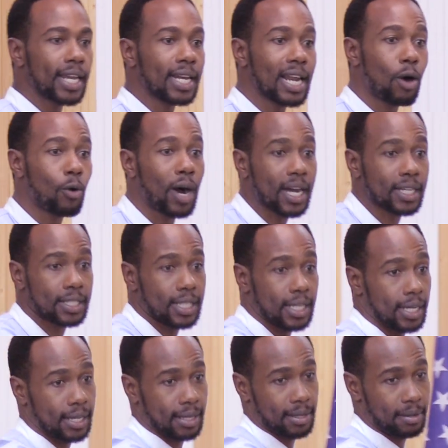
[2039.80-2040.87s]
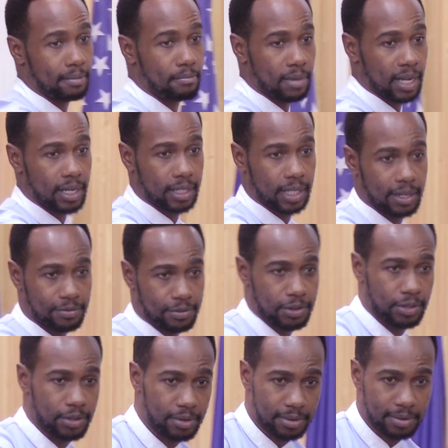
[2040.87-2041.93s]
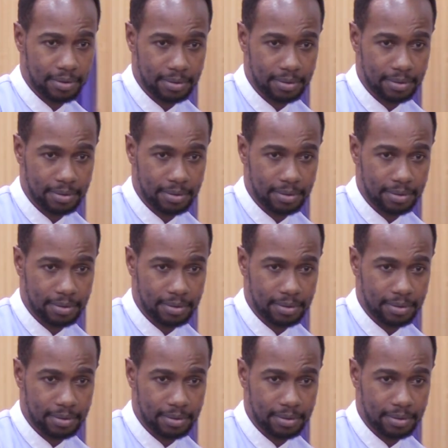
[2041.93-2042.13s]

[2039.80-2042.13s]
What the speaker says: he now has the medicine for you.